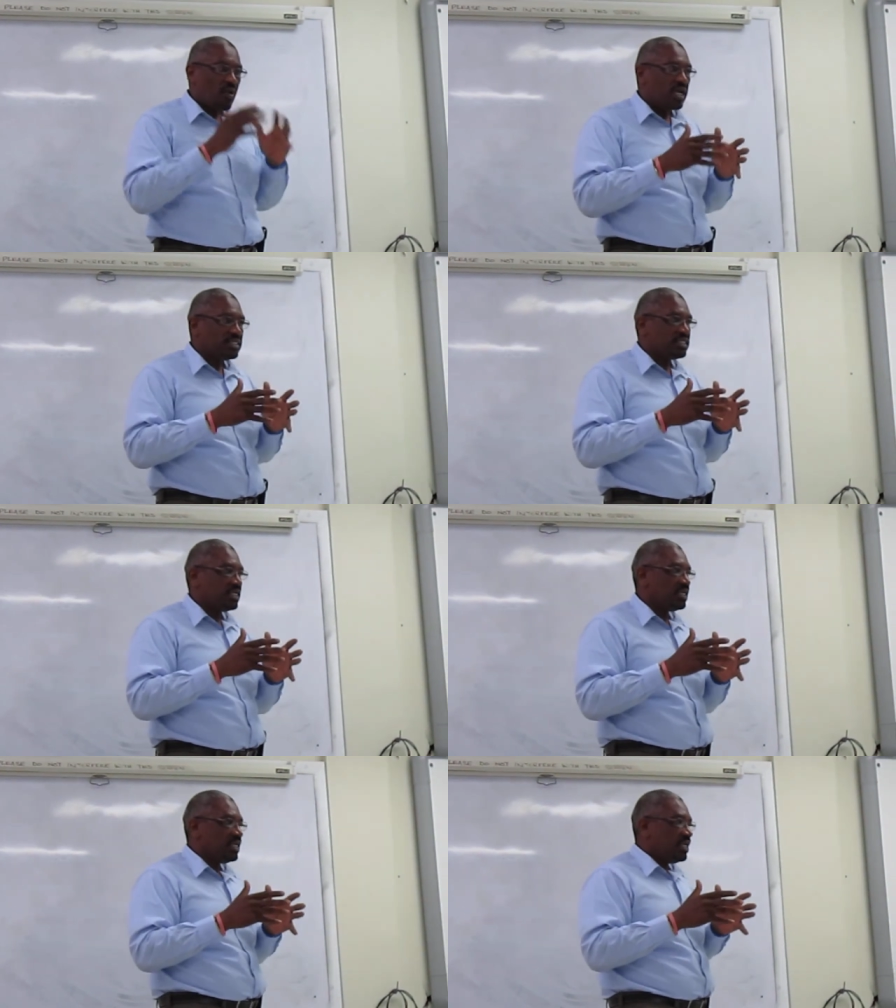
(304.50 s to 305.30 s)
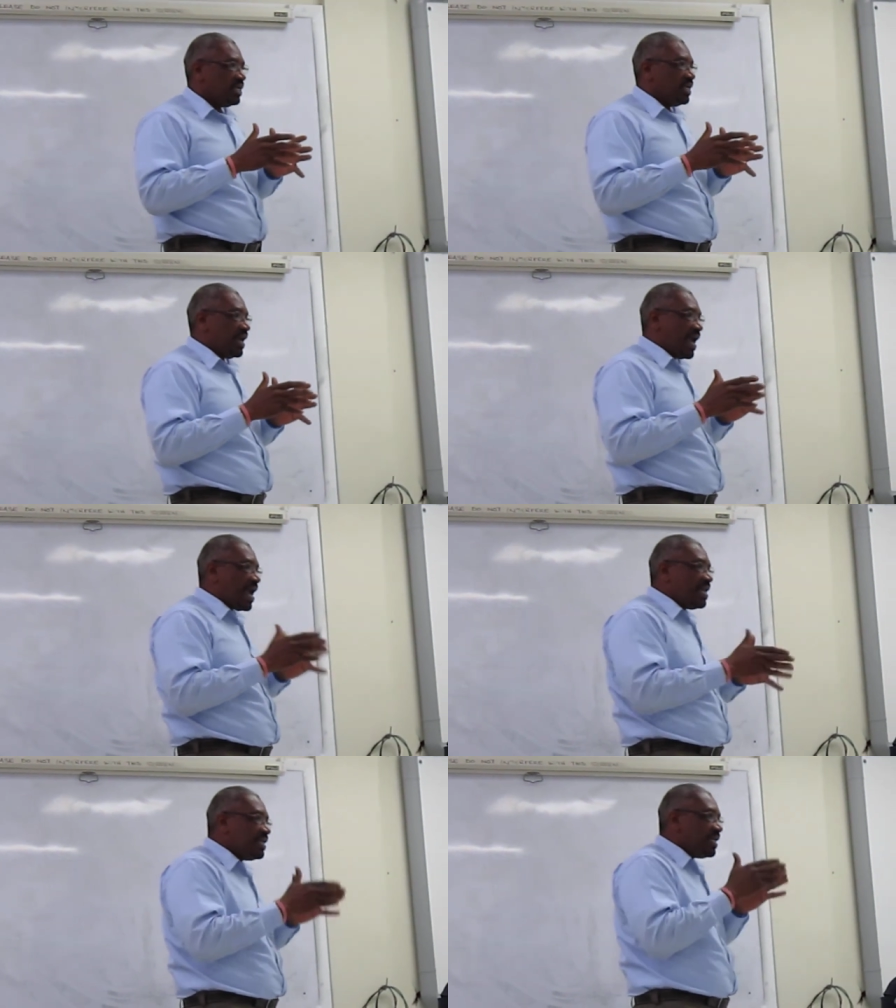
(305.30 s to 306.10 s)
once
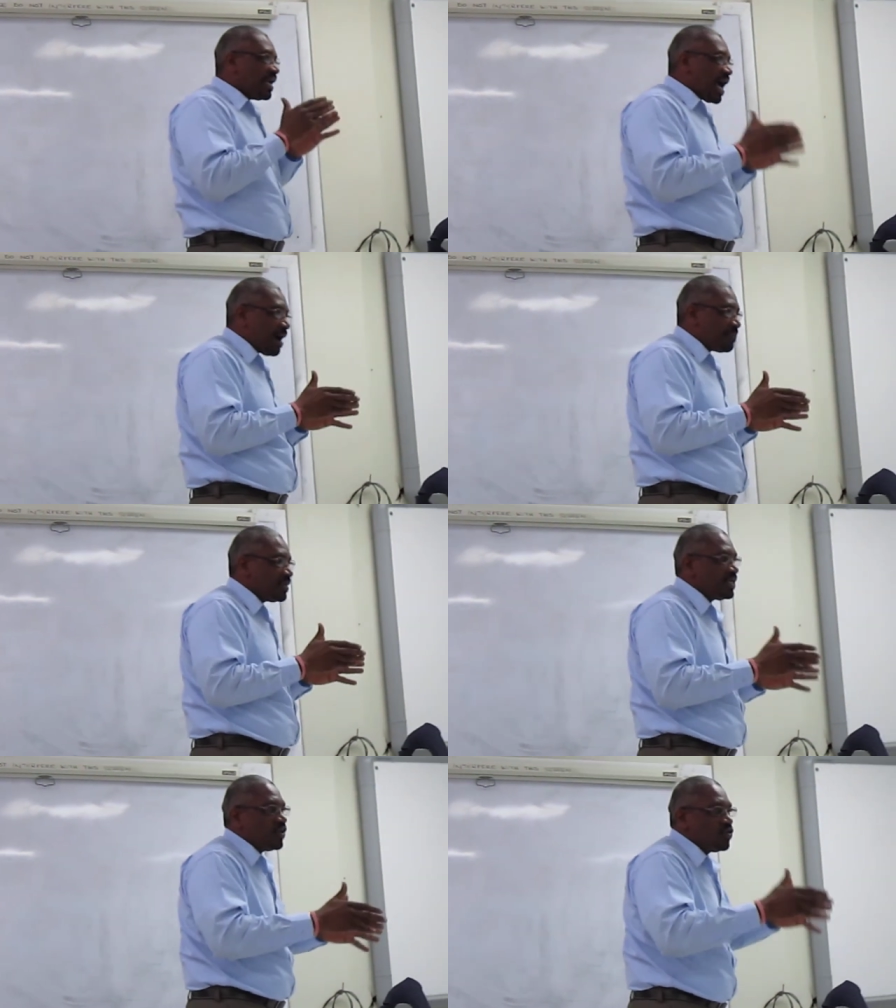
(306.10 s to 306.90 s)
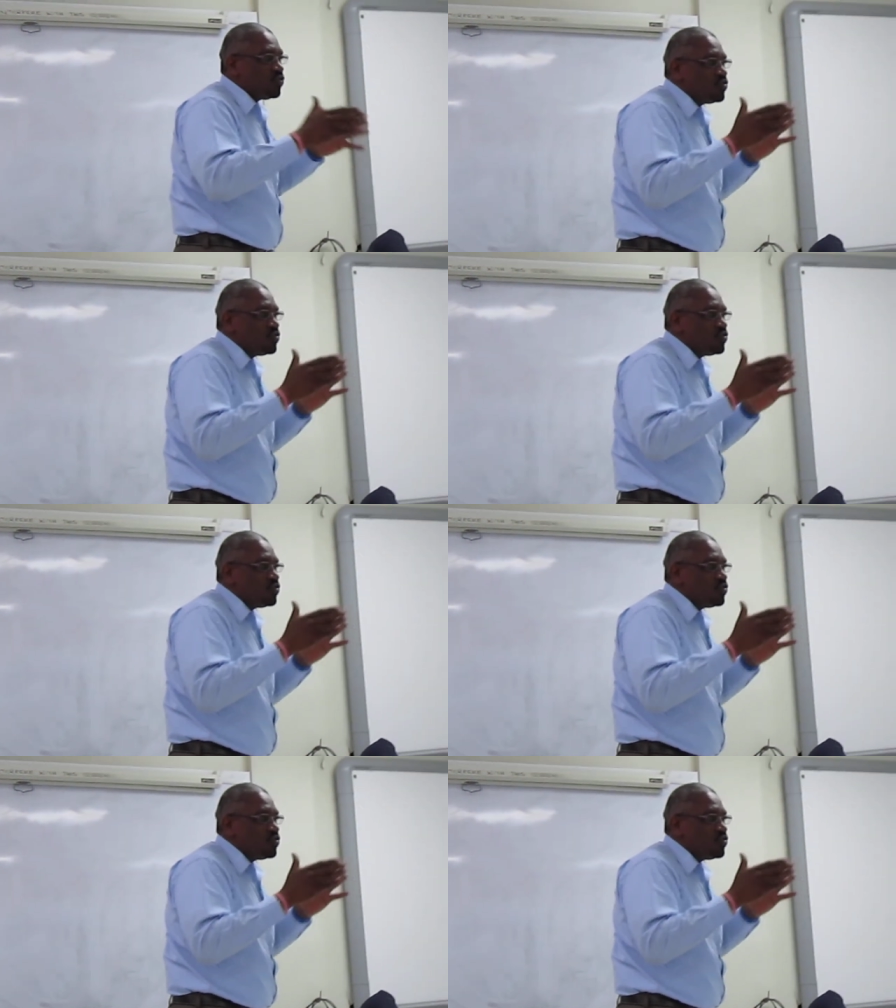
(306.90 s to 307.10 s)
anything happens, you